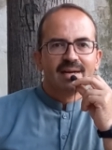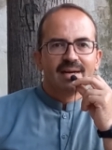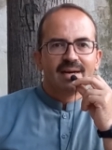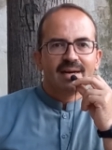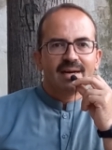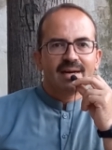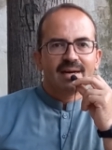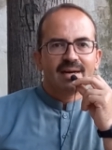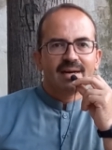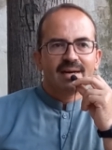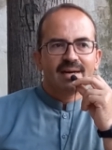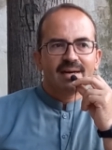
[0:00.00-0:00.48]

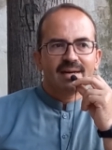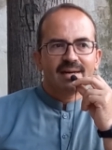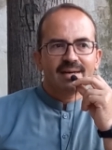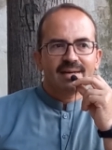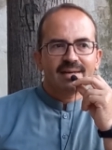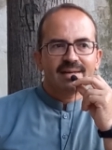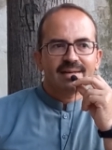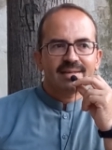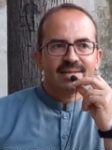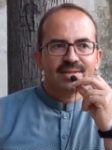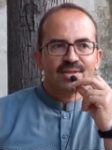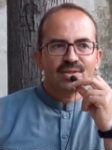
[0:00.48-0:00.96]

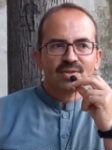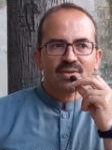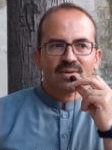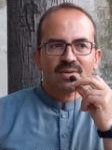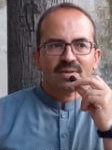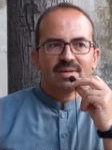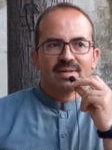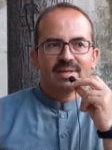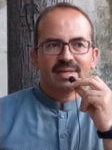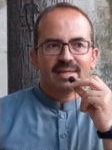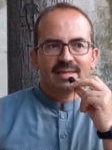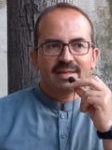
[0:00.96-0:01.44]
You
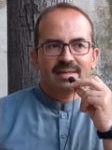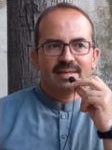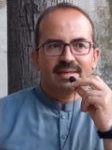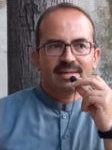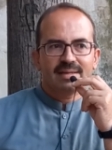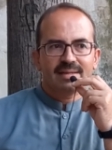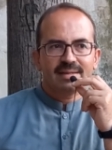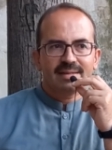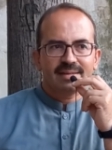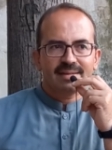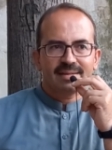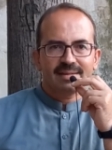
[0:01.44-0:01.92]
know,
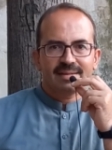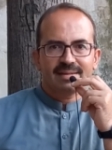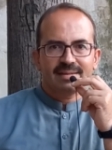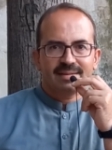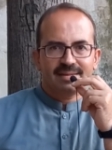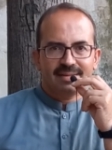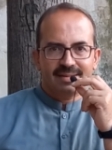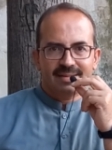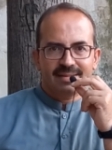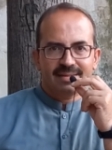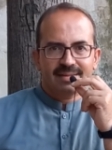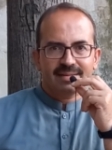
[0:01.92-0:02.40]

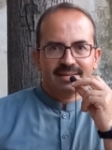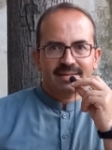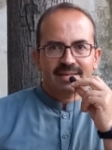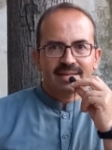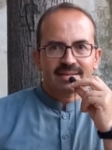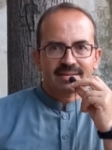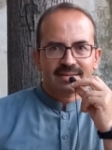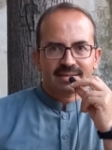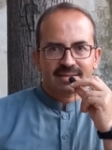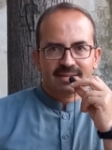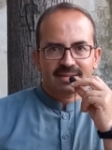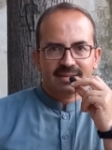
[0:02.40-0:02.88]

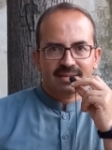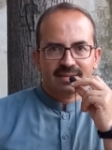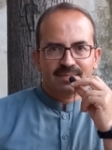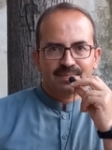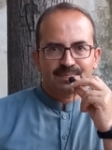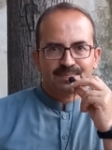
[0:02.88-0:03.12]
this